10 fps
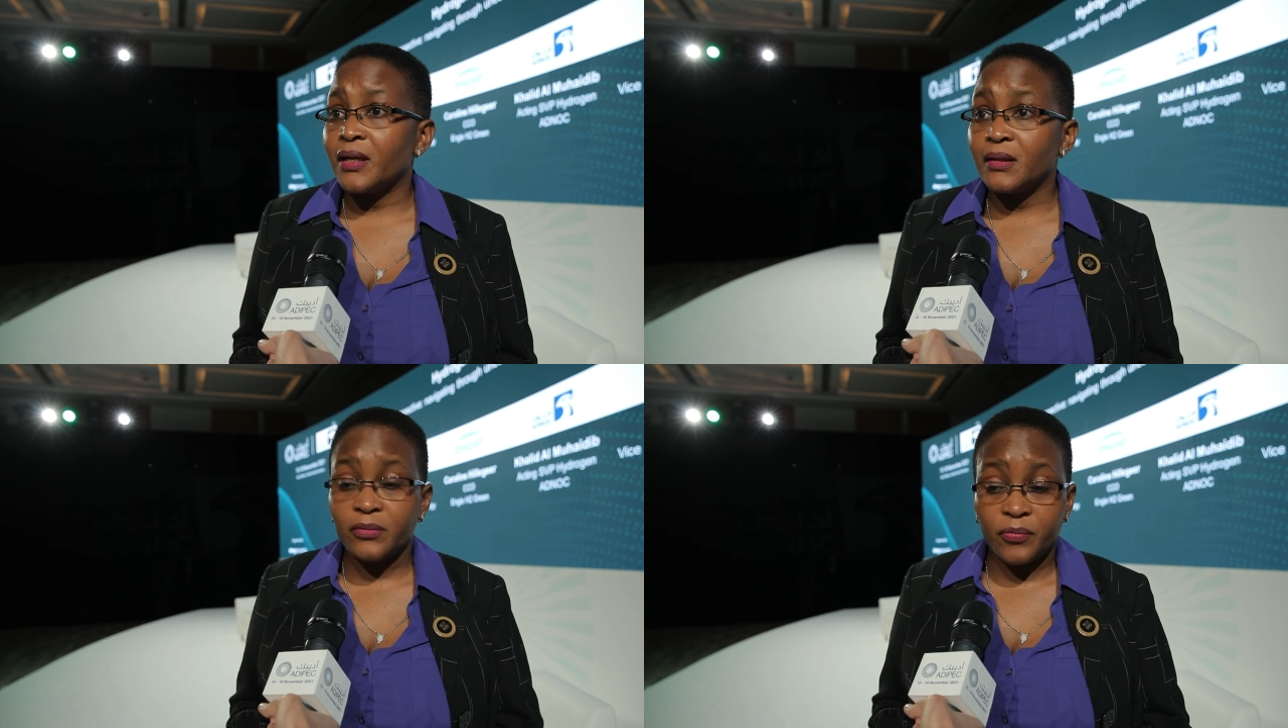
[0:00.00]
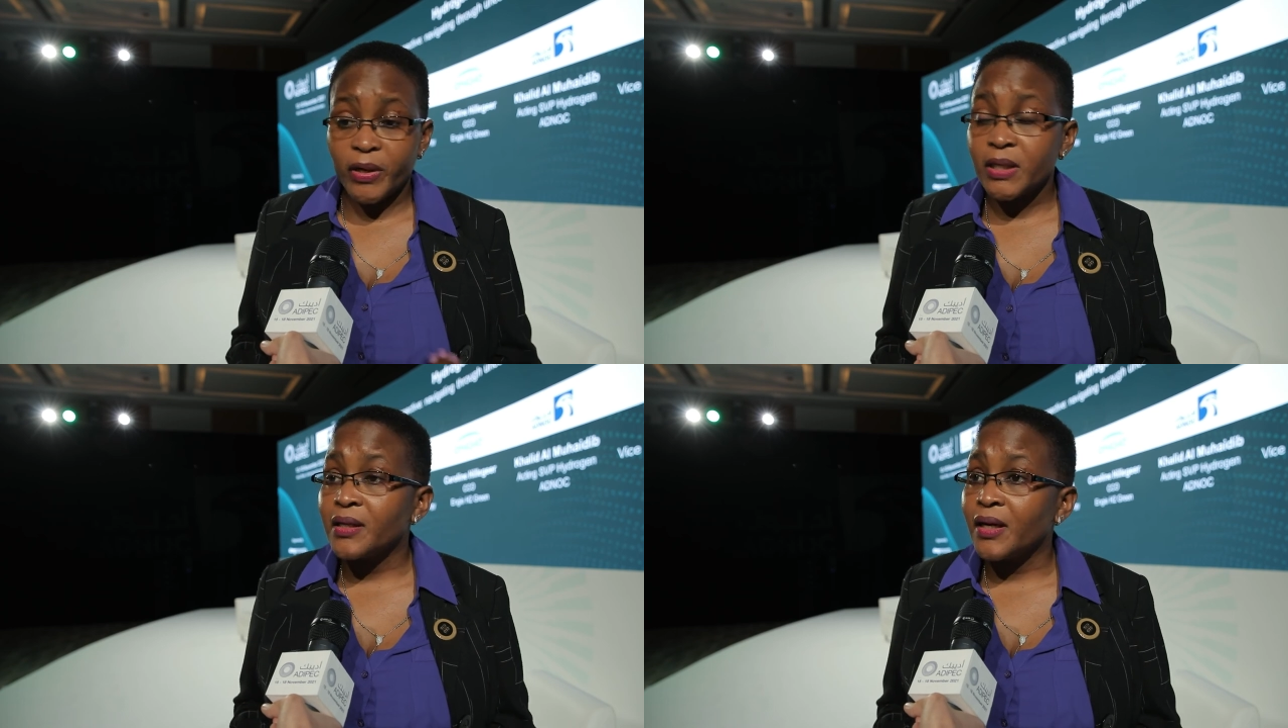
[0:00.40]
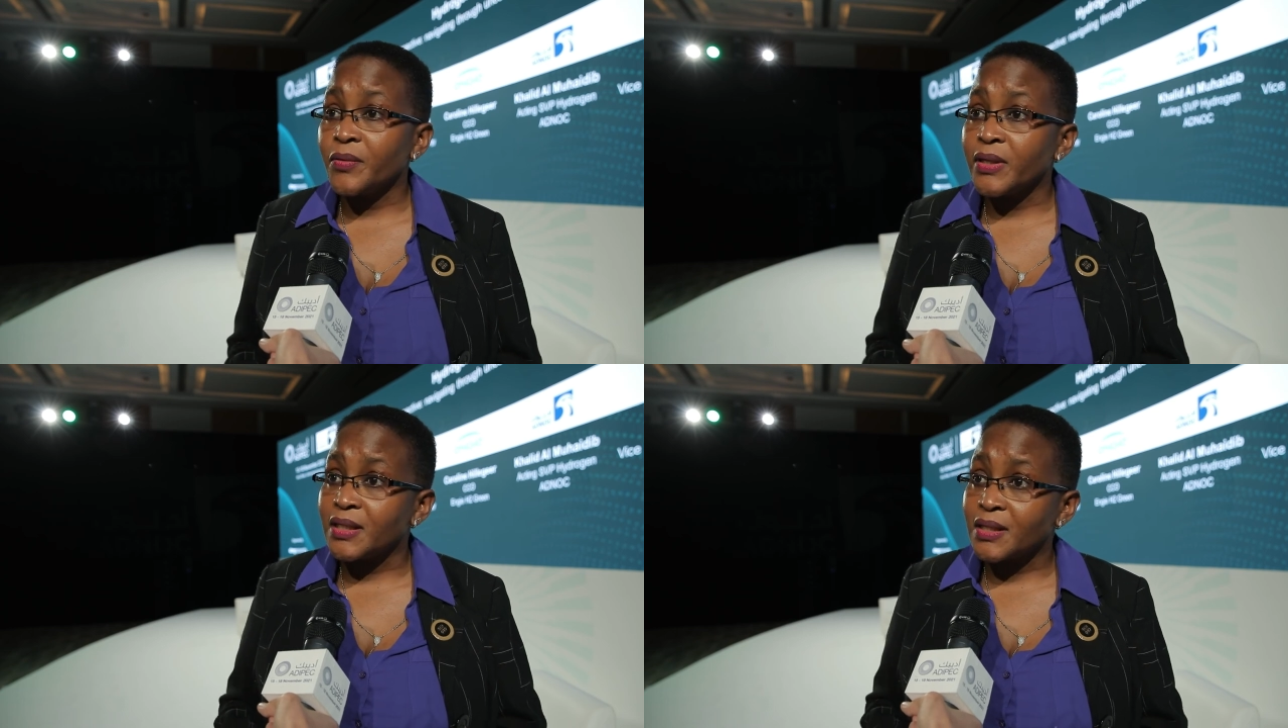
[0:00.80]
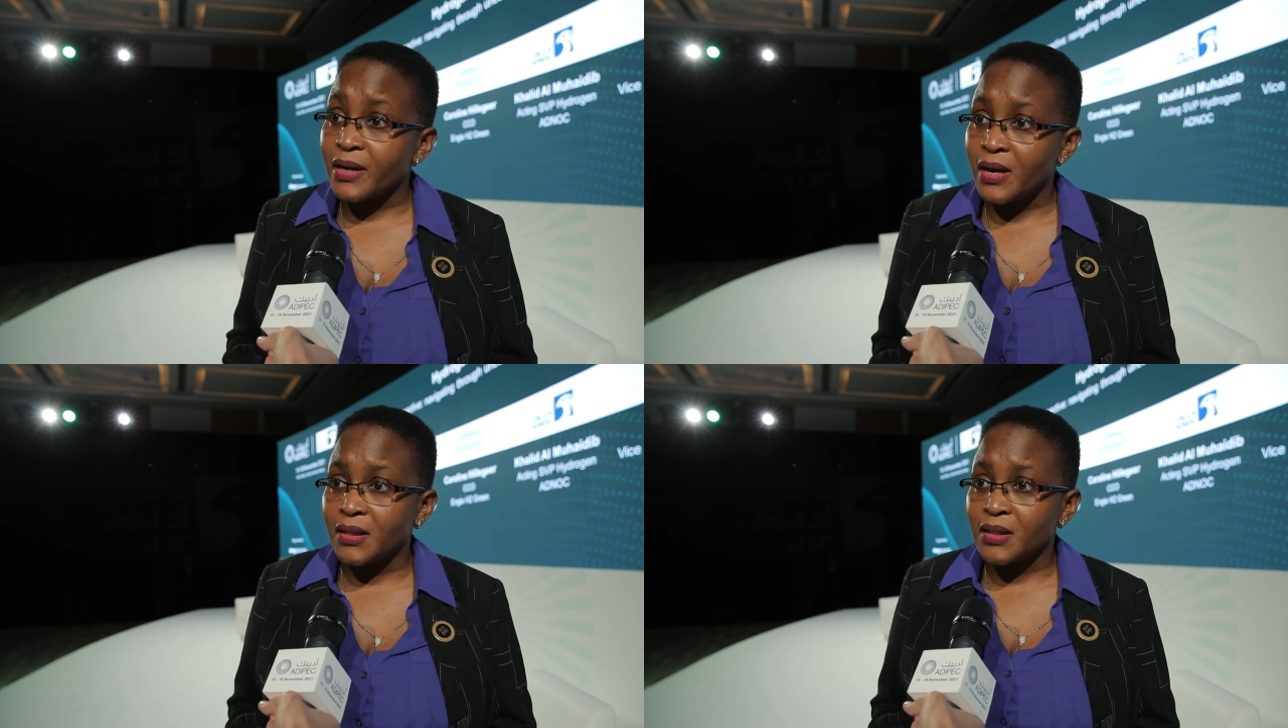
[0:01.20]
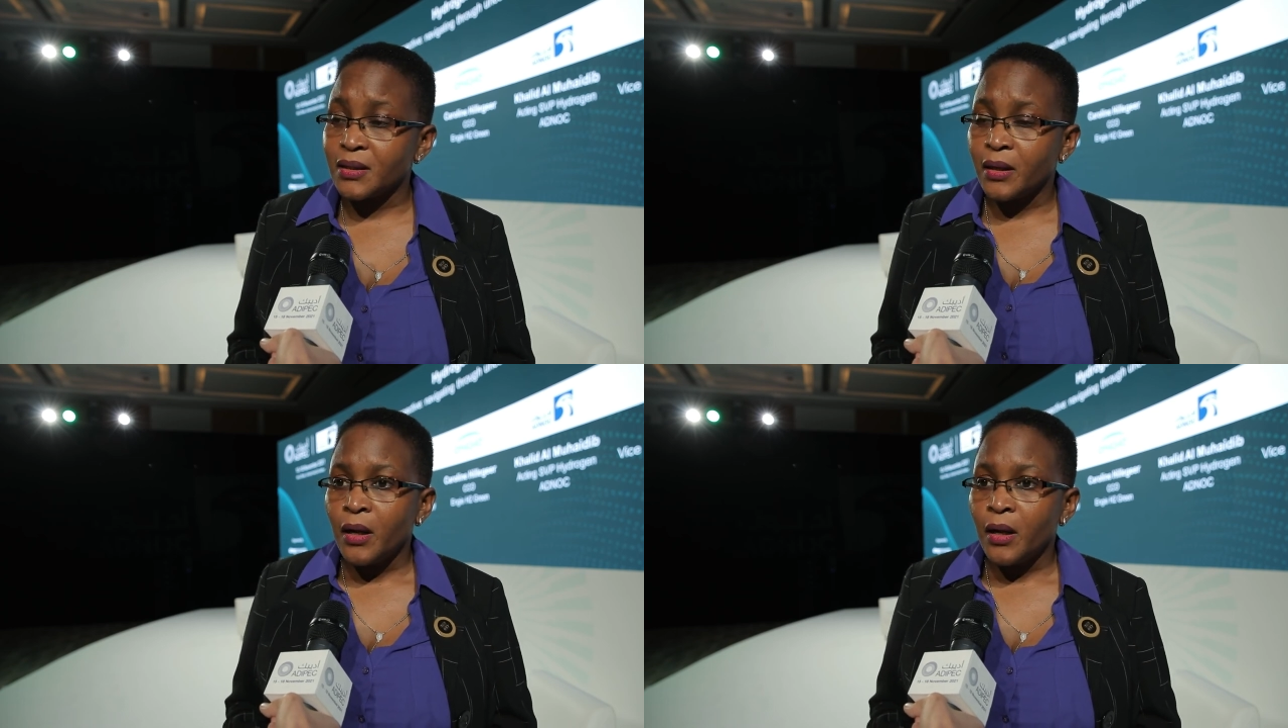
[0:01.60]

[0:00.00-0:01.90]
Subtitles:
And right now it's scarce,